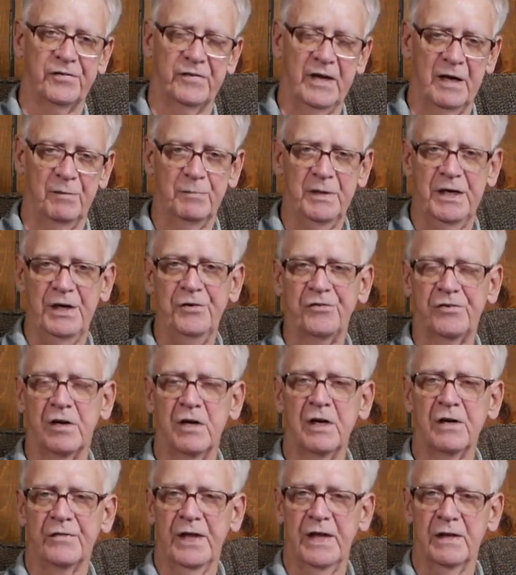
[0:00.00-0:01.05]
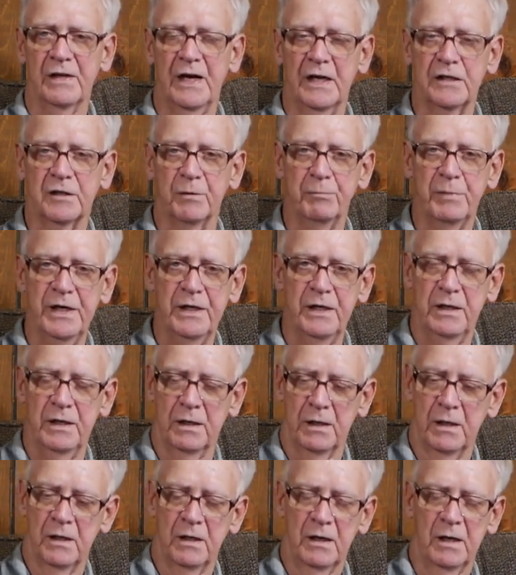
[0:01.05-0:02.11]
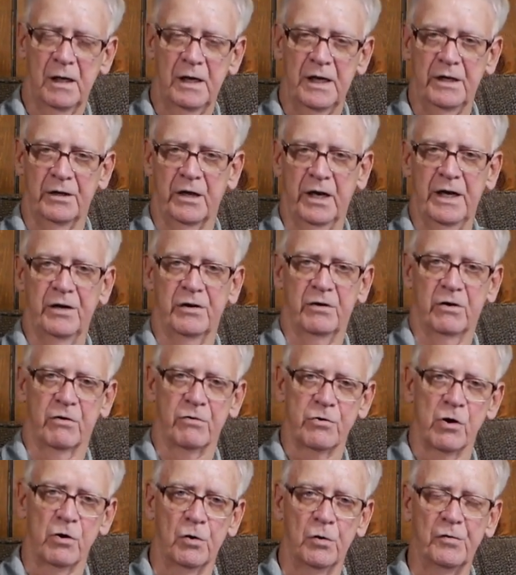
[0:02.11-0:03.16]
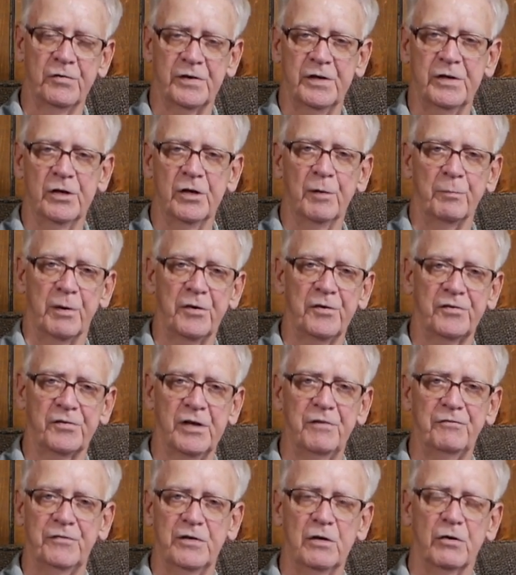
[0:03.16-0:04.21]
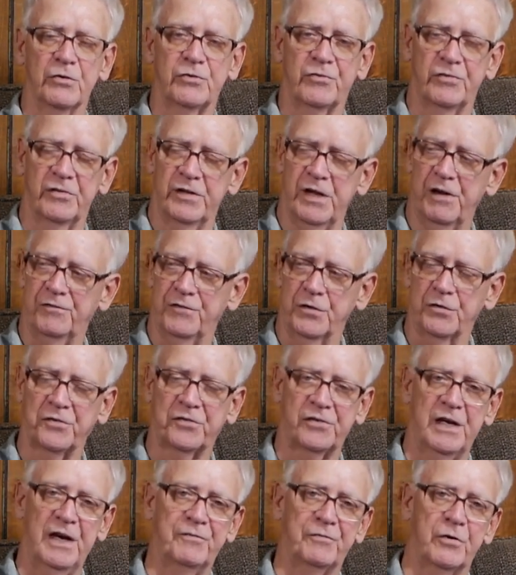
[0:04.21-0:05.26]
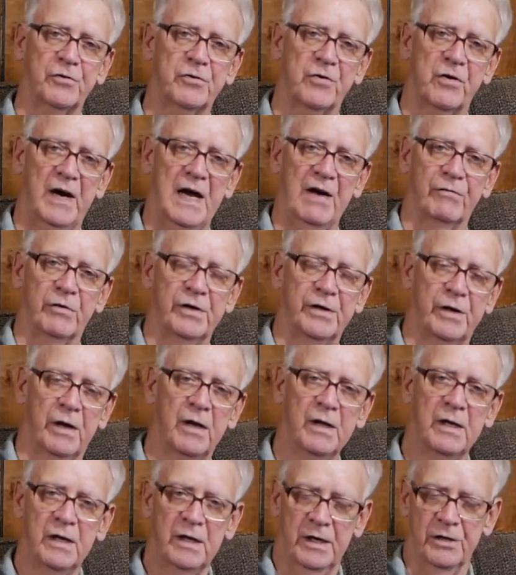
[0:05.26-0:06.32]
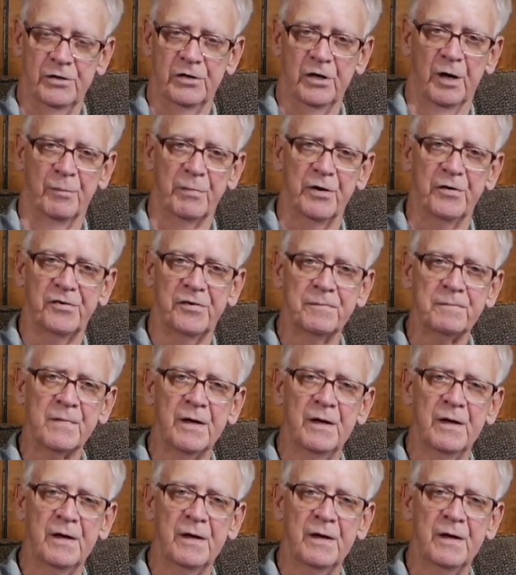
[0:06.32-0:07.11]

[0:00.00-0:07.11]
That means they like to be in droves and numbers. They feel safer traveling in numbers.